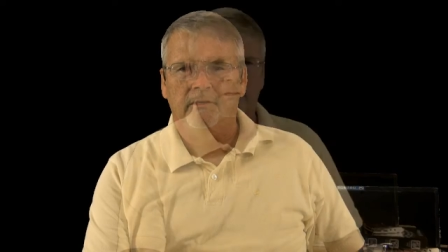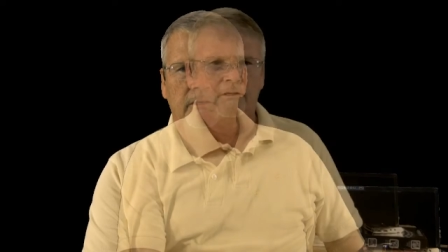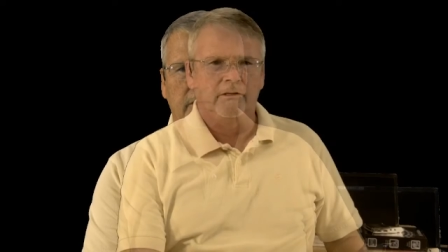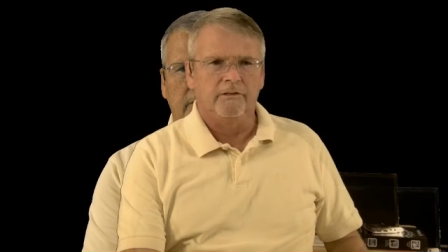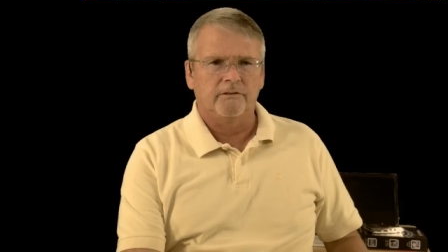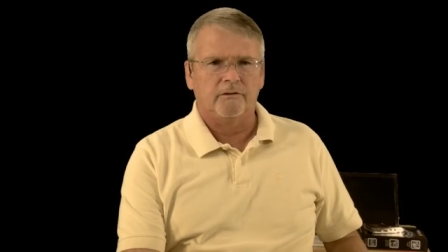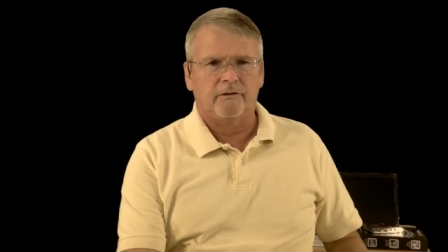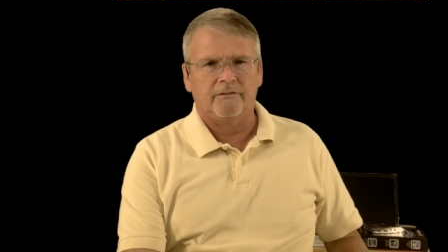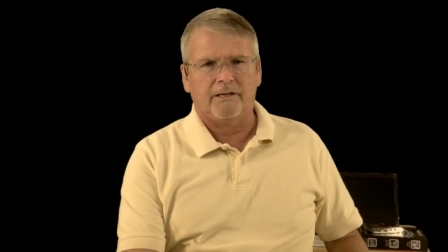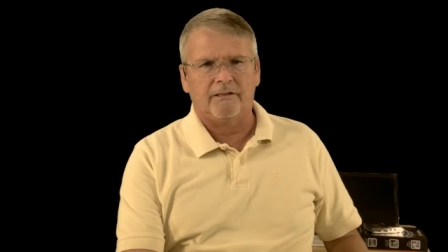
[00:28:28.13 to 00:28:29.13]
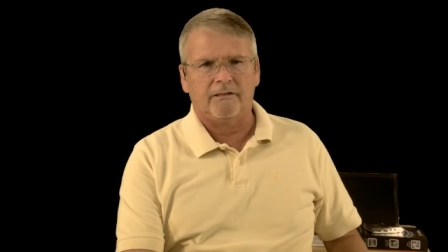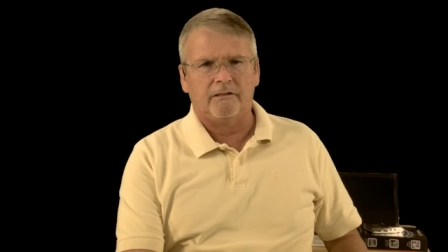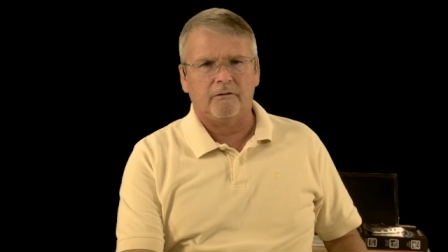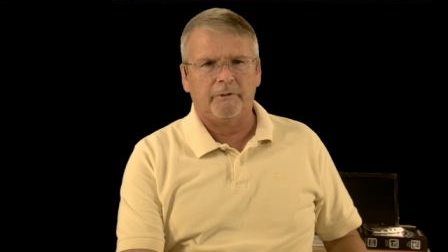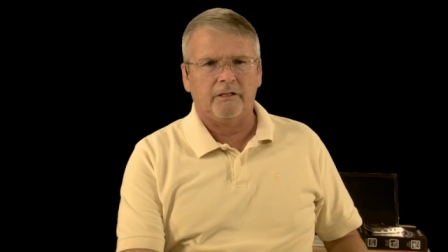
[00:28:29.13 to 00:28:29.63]
So I've gotten it a
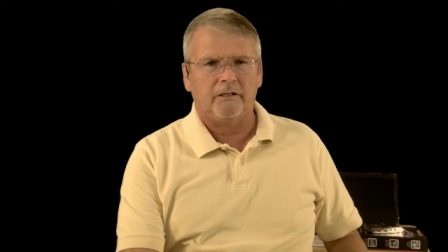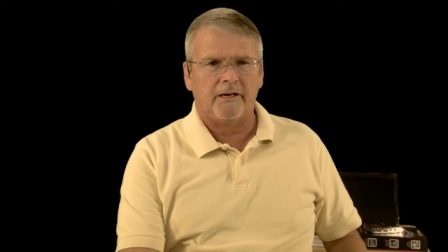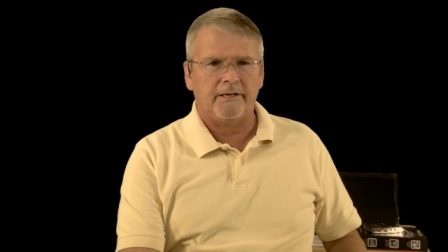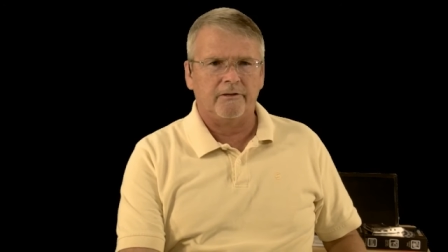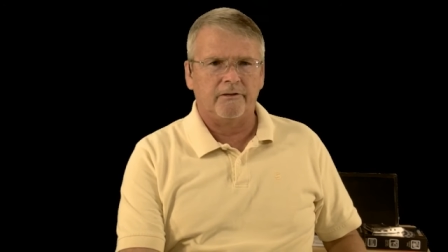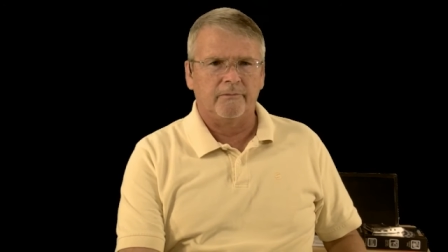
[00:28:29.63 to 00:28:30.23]
little bit lighter.